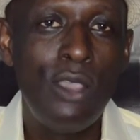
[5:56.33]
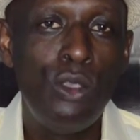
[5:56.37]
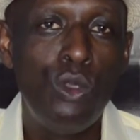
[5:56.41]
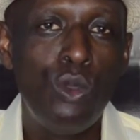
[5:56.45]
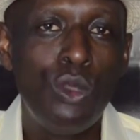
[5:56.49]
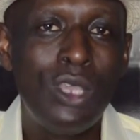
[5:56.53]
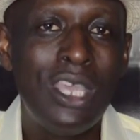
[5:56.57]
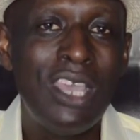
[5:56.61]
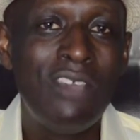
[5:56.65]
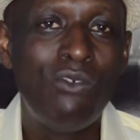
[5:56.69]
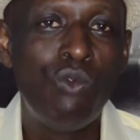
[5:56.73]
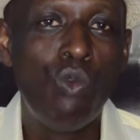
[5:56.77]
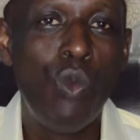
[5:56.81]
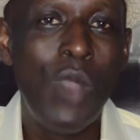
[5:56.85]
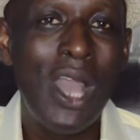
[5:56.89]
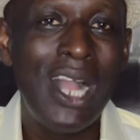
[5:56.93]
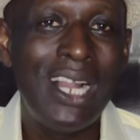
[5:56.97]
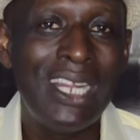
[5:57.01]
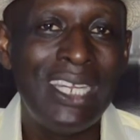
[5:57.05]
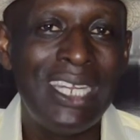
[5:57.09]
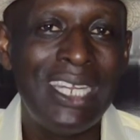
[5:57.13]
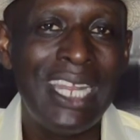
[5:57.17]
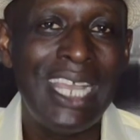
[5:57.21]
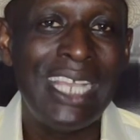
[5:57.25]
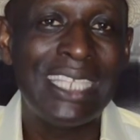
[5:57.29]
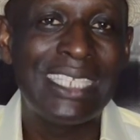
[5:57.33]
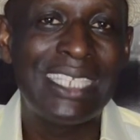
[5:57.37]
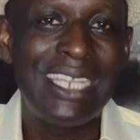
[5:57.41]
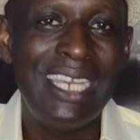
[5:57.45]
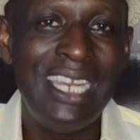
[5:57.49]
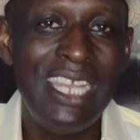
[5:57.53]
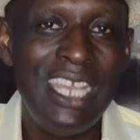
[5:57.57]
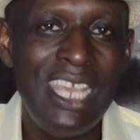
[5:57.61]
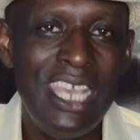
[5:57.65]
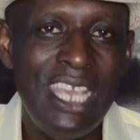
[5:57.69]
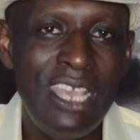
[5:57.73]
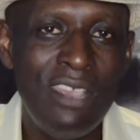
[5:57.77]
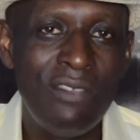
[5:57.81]
You give wellness
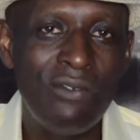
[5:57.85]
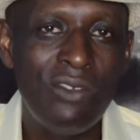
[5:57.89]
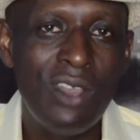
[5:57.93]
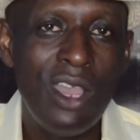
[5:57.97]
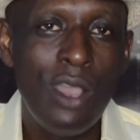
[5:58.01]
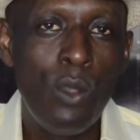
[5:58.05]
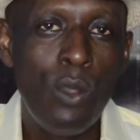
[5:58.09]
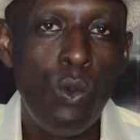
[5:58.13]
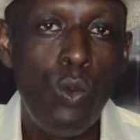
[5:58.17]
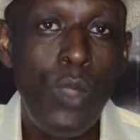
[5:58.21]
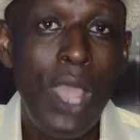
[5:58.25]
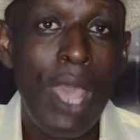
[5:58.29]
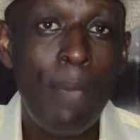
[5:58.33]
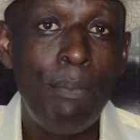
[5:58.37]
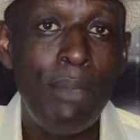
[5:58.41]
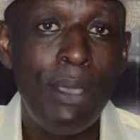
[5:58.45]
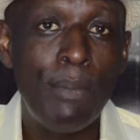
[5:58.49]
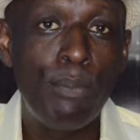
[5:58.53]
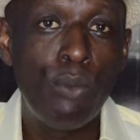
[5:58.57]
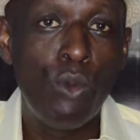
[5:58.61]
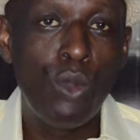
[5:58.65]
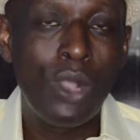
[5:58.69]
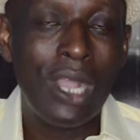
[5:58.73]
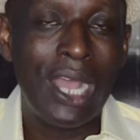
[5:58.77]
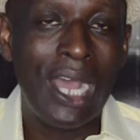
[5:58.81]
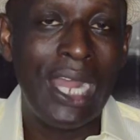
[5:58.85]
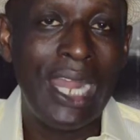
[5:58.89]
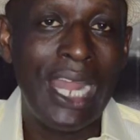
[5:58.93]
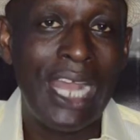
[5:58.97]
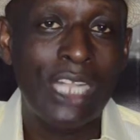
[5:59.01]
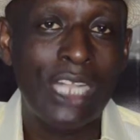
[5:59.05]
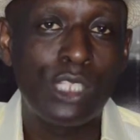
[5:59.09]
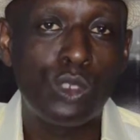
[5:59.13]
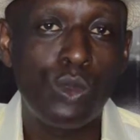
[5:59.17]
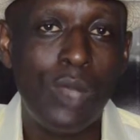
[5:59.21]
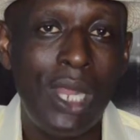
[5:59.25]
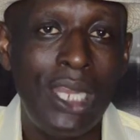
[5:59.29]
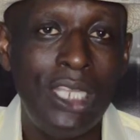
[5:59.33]
leave, where people can
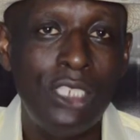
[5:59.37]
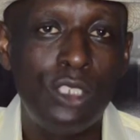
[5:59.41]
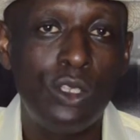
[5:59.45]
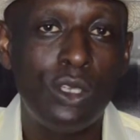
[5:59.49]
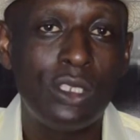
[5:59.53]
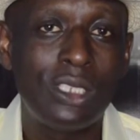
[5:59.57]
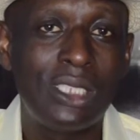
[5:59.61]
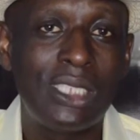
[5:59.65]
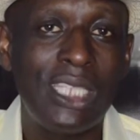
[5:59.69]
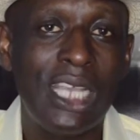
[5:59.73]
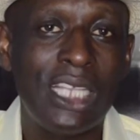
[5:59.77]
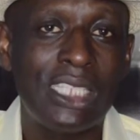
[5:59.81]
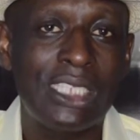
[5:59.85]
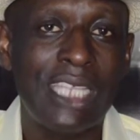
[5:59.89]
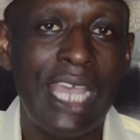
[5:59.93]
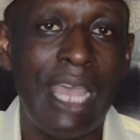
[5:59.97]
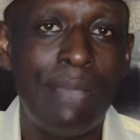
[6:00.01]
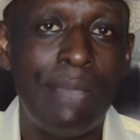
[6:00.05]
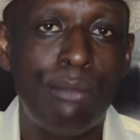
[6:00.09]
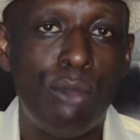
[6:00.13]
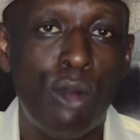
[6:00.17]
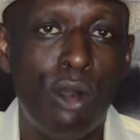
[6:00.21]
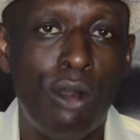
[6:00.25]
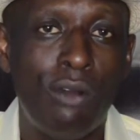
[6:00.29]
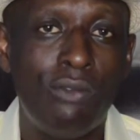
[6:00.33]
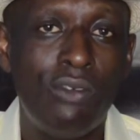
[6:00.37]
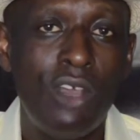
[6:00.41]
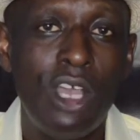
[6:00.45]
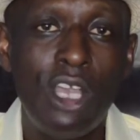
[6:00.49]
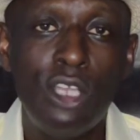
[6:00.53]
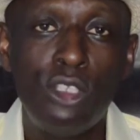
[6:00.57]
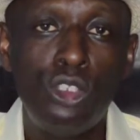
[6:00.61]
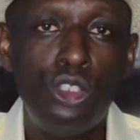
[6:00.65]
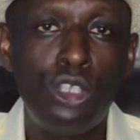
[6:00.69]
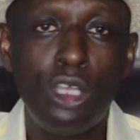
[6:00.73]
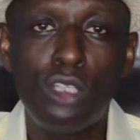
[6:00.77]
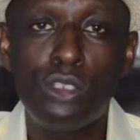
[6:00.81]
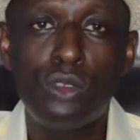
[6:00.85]
actually just take time off
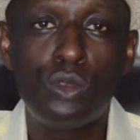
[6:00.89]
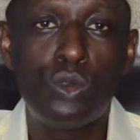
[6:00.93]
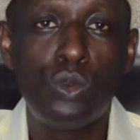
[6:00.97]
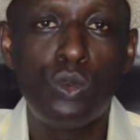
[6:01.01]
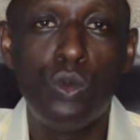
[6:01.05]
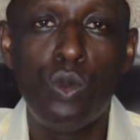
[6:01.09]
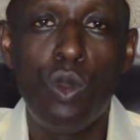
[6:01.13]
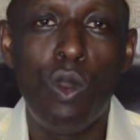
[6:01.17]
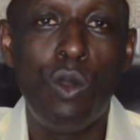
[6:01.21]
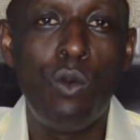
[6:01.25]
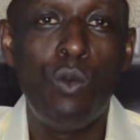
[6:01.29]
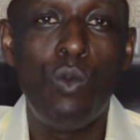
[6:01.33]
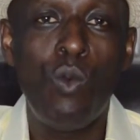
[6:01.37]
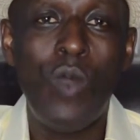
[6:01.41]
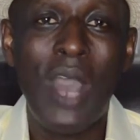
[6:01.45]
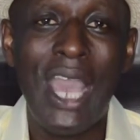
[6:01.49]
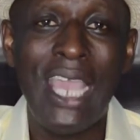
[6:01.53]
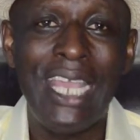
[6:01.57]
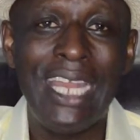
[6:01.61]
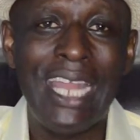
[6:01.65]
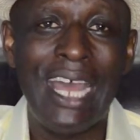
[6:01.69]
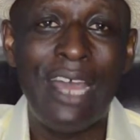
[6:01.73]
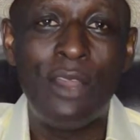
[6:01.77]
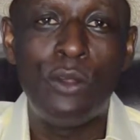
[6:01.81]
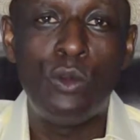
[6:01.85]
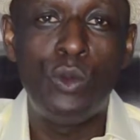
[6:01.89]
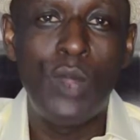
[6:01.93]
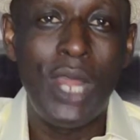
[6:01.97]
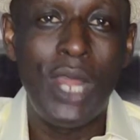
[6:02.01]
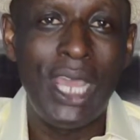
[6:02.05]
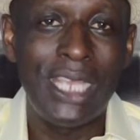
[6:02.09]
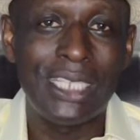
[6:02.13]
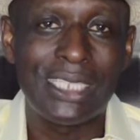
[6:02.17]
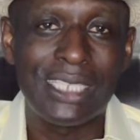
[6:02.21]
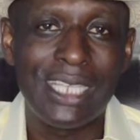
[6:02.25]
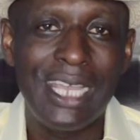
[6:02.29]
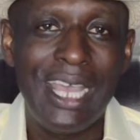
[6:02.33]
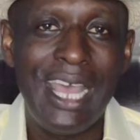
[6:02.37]
just to unwind and
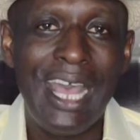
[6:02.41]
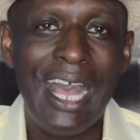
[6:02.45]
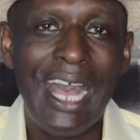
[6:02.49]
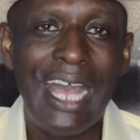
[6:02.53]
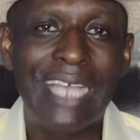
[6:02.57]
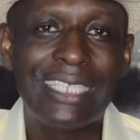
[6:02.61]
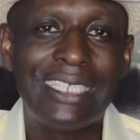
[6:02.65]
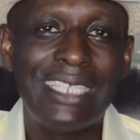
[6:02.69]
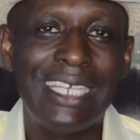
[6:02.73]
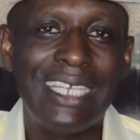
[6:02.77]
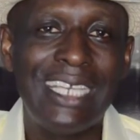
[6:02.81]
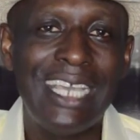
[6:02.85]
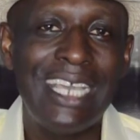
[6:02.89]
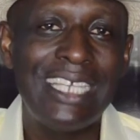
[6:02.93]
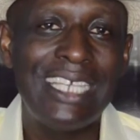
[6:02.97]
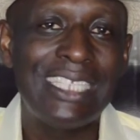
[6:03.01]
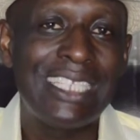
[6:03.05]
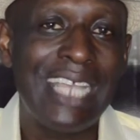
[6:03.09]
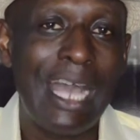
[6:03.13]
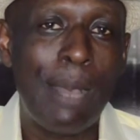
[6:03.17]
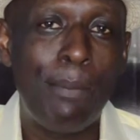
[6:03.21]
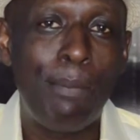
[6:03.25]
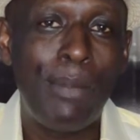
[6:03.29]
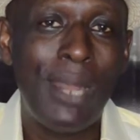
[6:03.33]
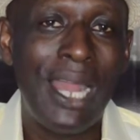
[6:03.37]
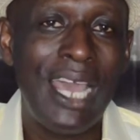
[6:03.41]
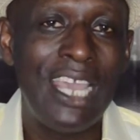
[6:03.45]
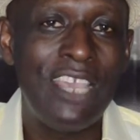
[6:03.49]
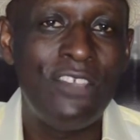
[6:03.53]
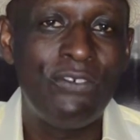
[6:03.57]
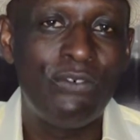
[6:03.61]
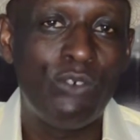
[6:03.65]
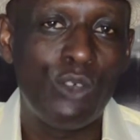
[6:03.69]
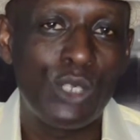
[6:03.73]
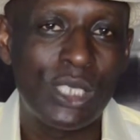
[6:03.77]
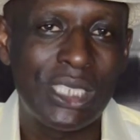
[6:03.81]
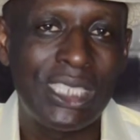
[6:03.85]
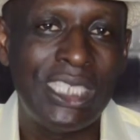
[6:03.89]
rest, as against
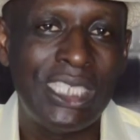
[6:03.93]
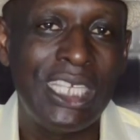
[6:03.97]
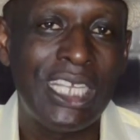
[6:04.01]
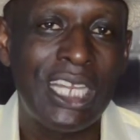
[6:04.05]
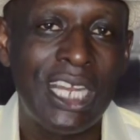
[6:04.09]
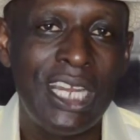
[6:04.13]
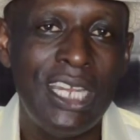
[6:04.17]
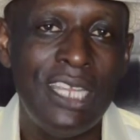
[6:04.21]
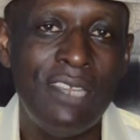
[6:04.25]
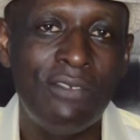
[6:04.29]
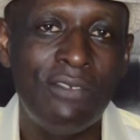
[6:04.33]
applying for sick